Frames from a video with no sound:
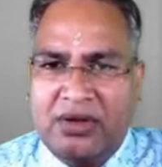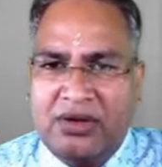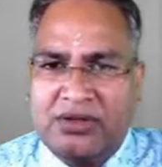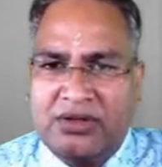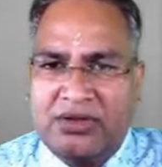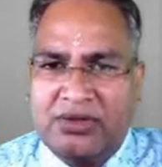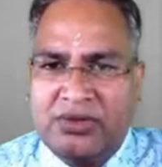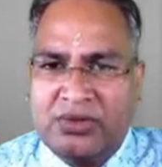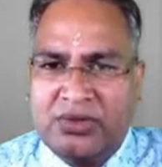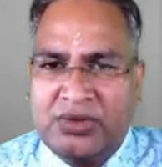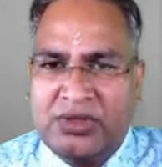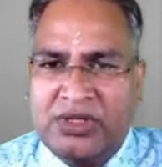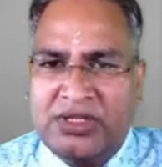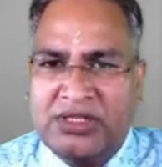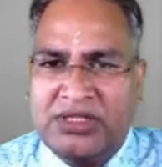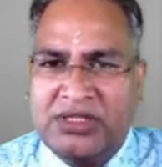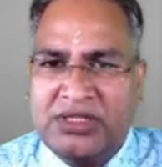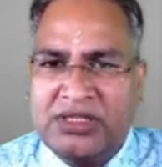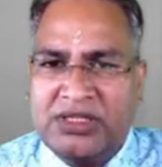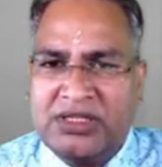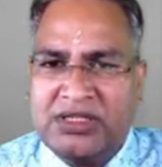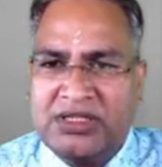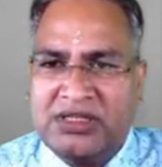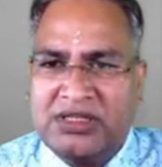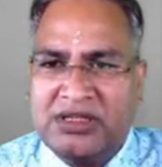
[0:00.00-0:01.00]
So this
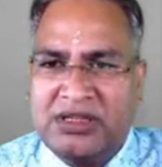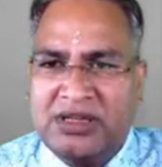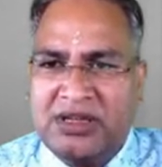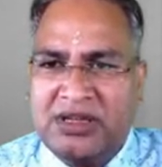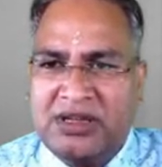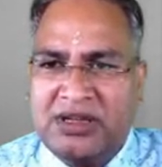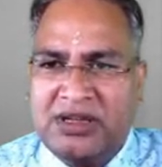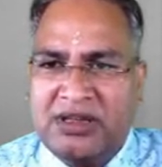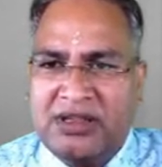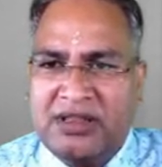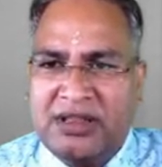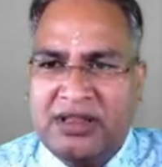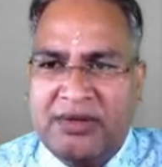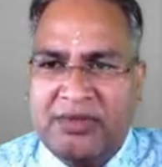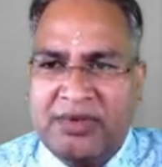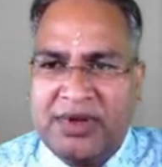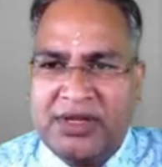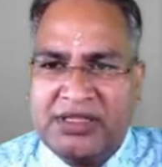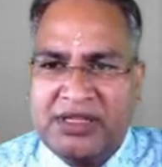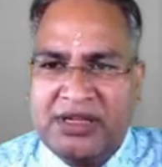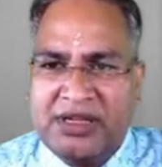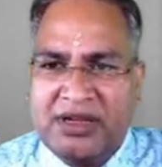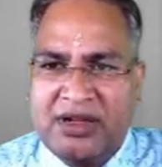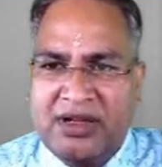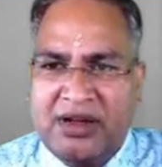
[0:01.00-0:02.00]
is the
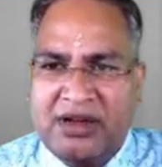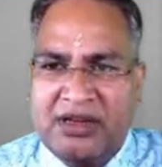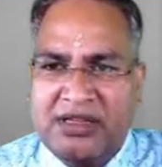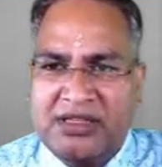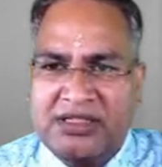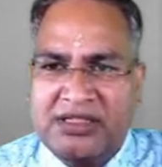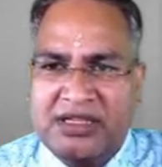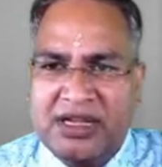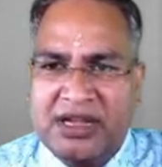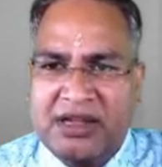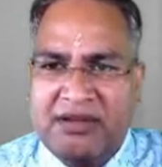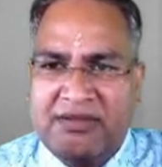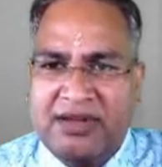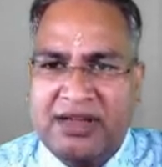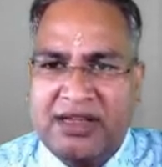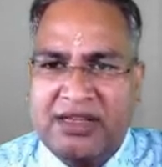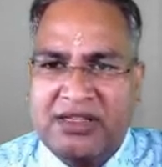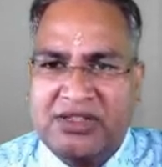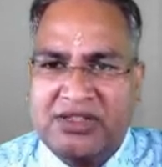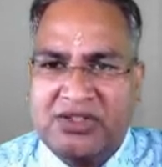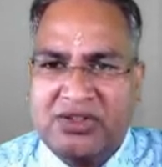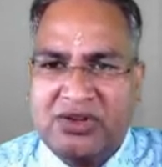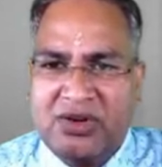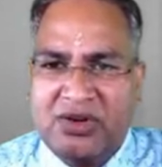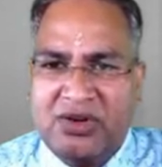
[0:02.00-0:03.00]
basically
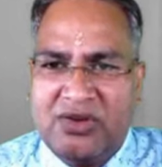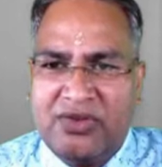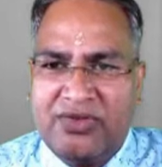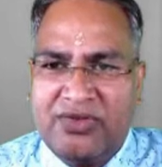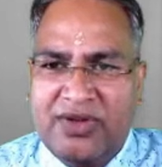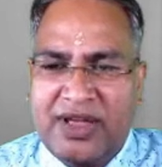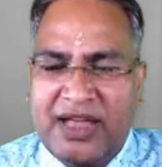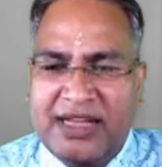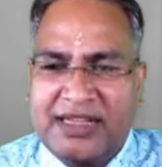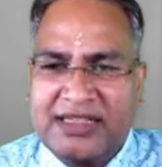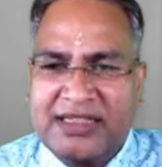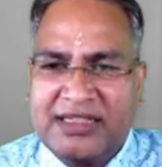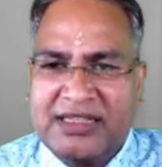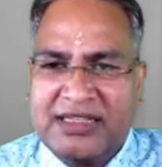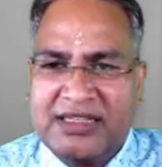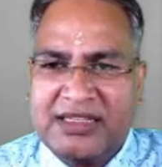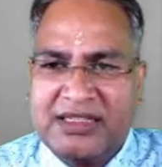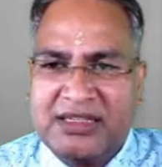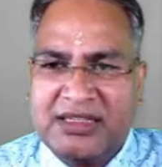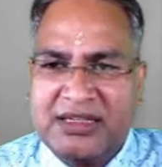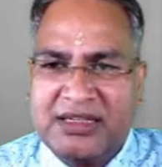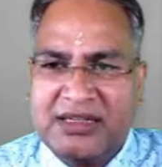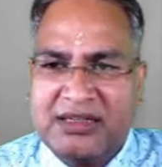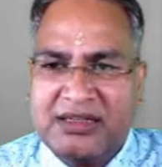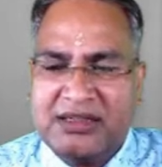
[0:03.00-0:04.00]
sequence of
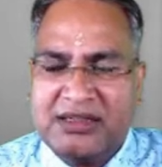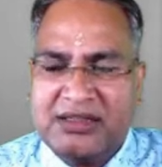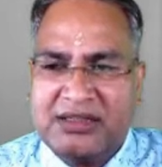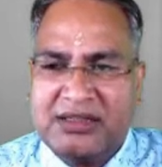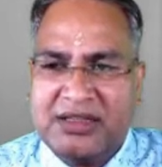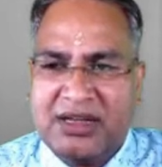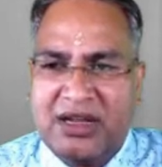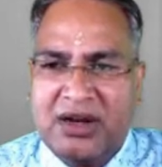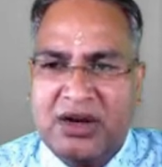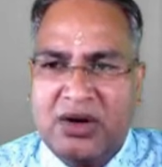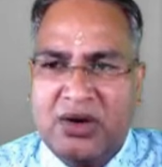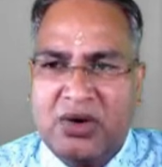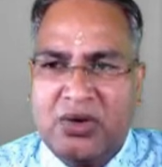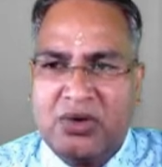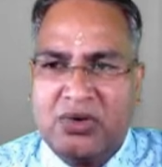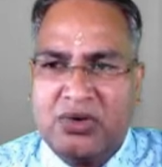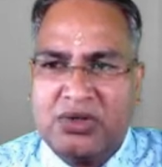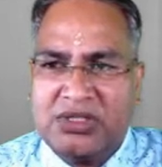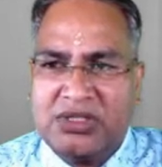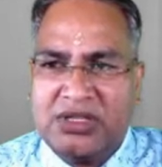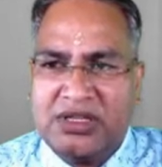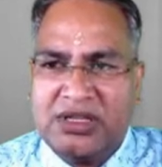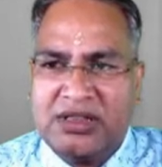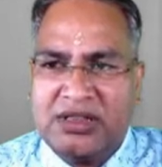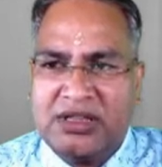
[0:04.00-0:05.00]
accessing the nodes
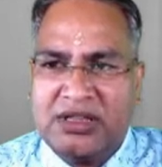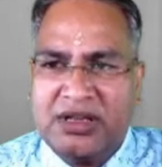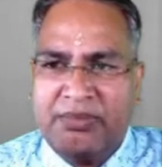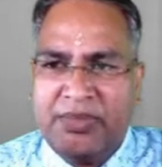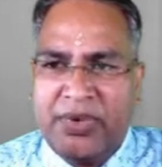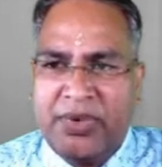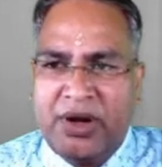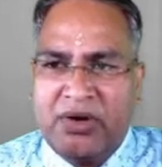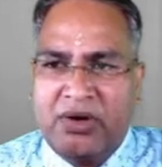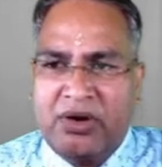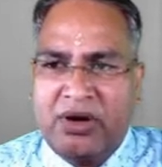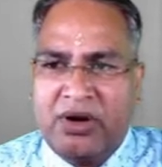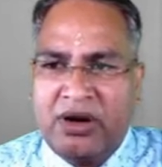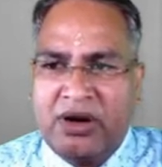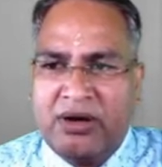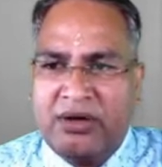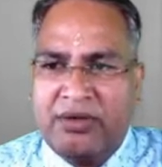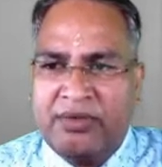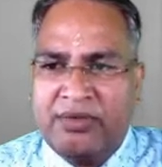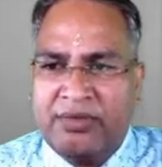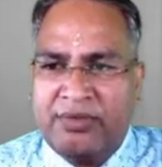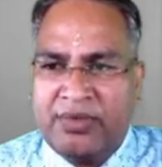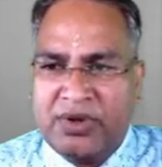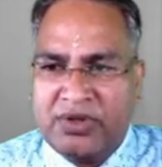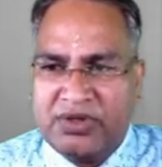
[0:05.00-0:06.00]
in the pre-order
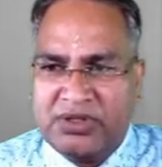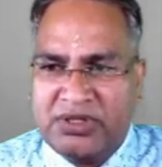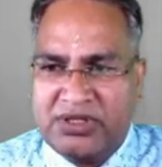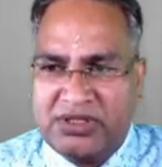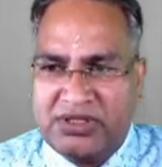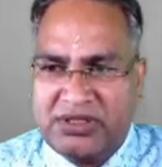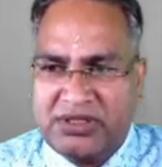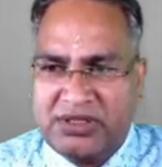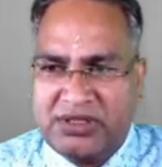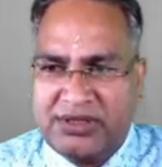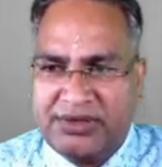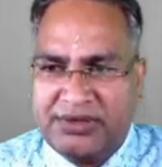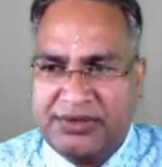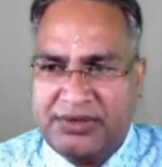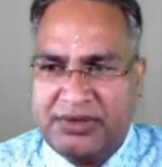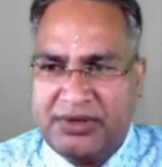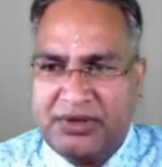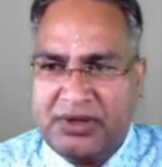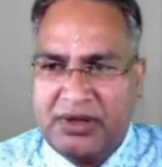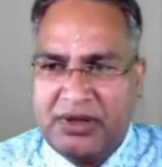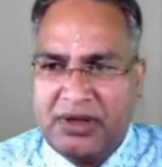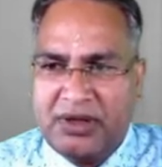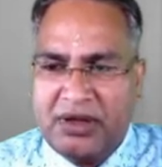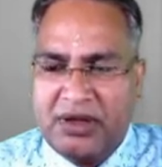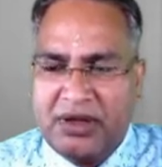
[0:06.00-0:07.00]
process.
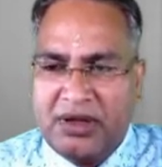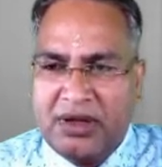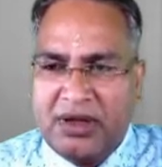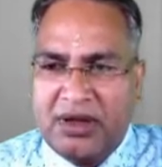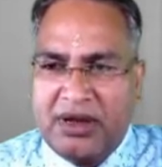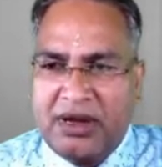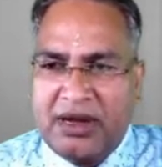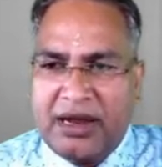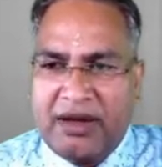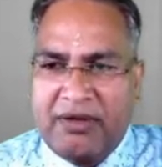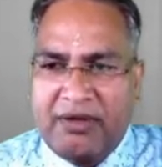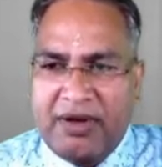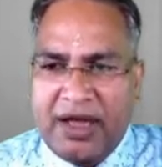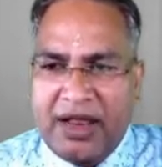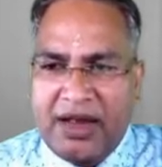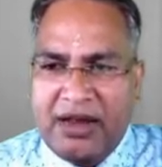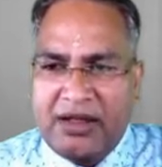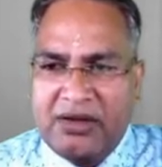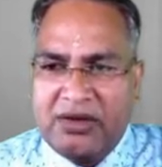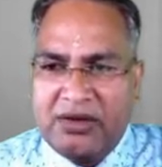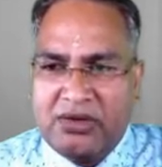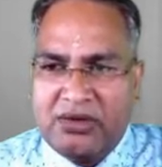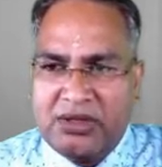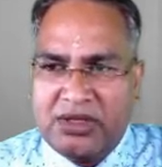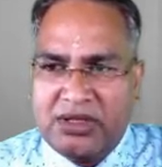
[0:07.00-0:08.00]
Now,
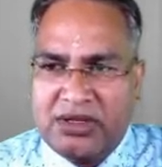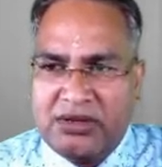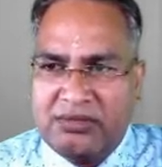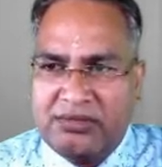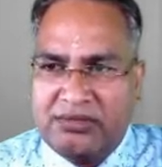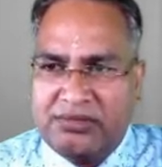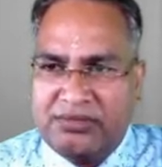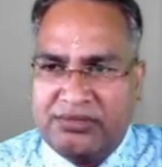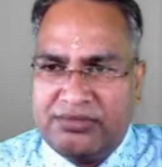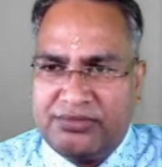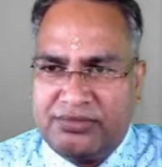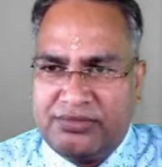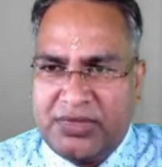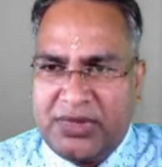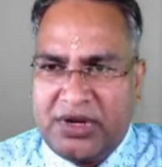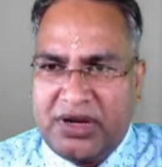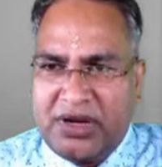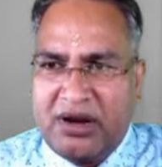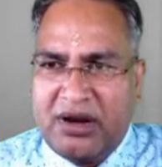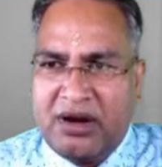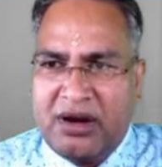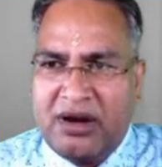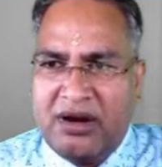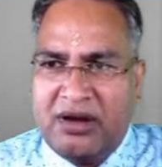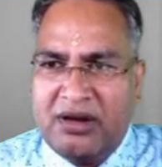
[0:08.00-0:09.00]
algorithm
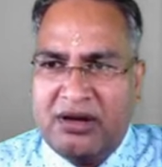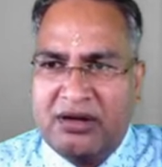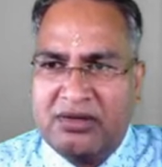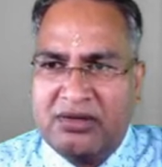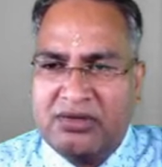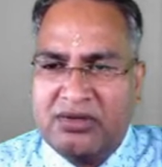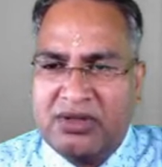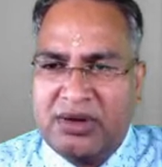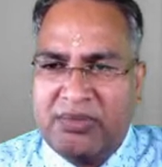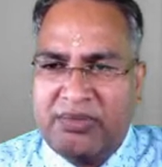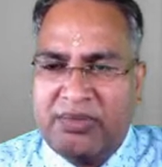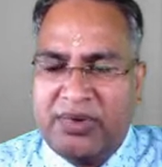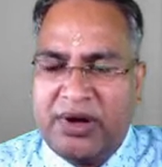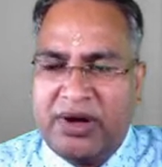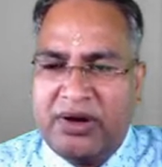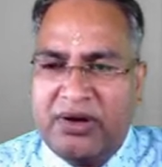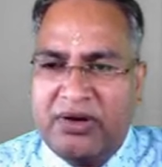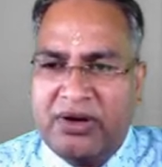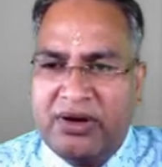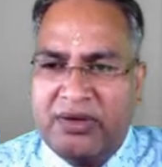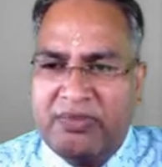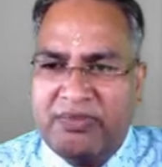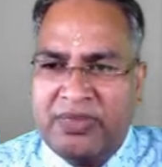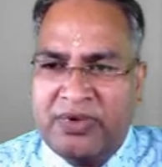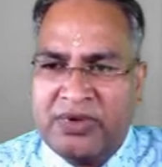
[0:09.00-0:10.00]
regarding to the
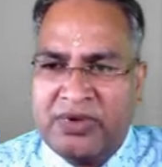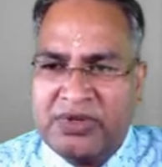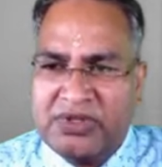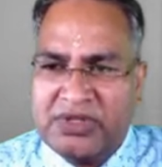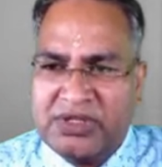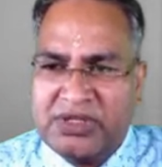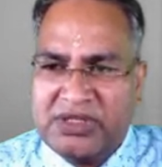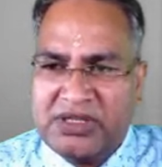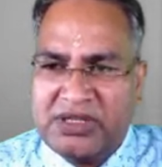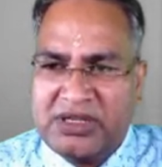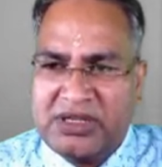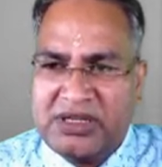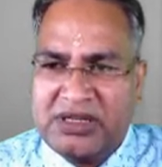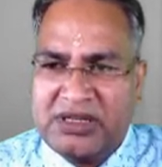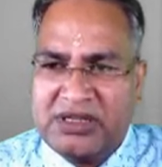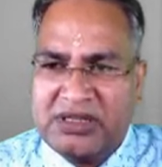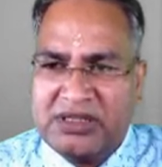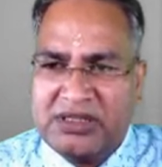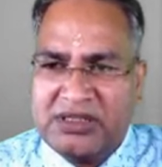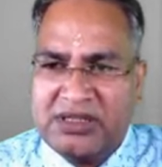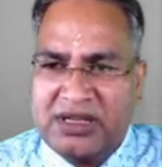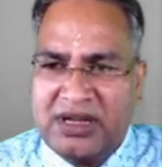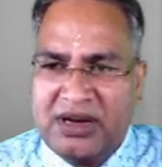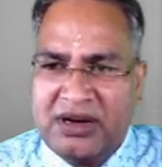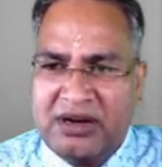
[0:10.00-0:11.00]
pre-order processing is
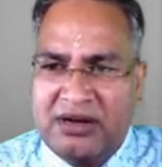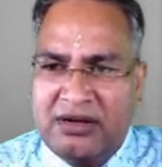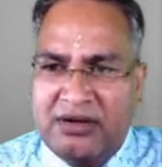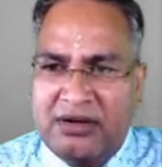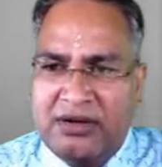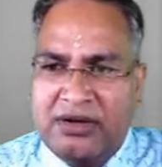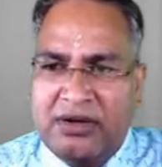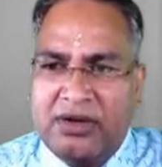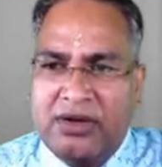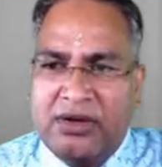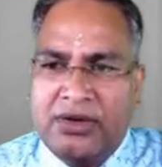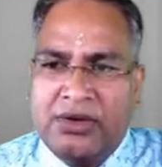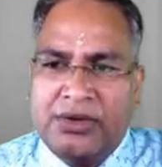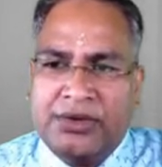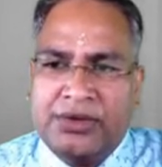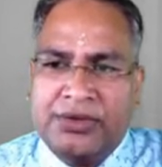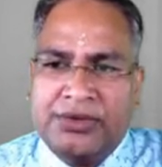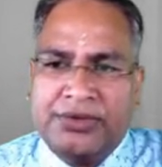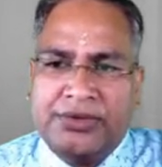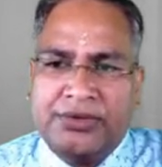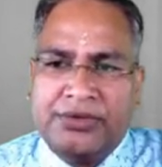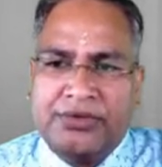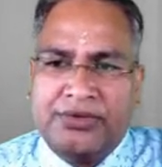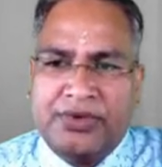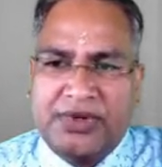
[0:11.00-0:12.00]
that
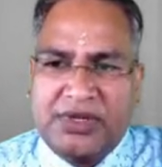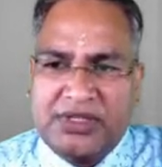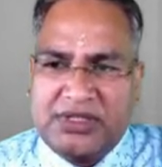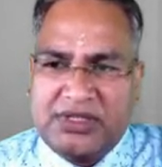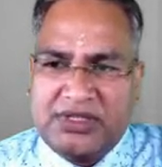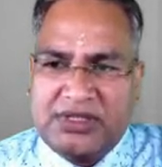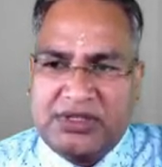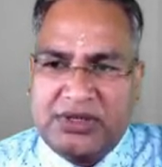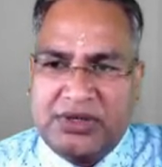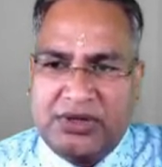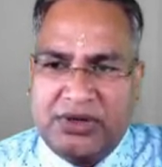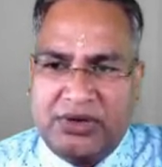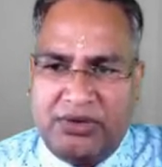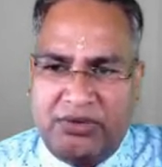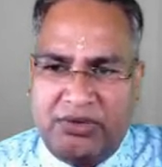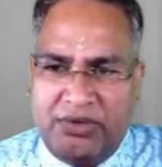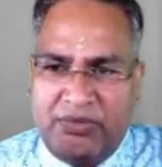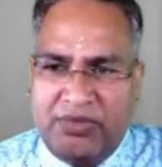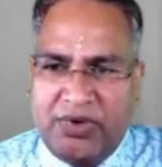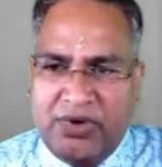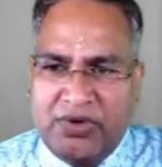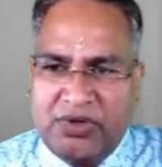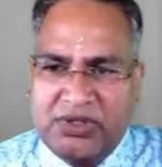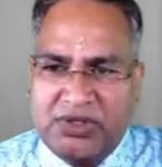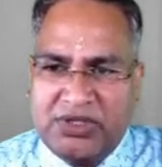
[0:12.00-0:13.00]
first we
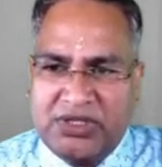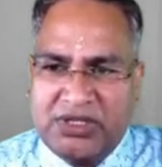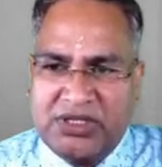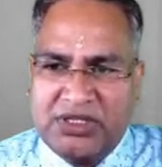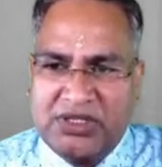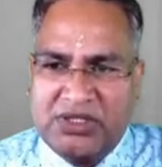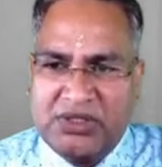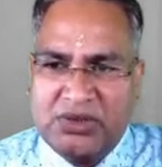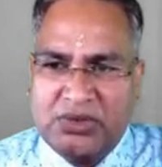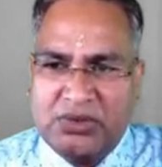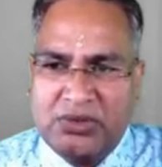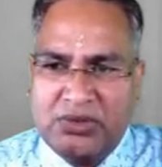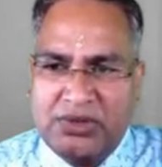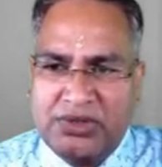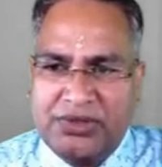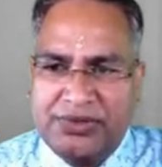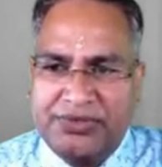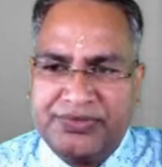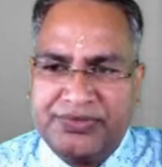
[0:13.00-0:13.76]
process root,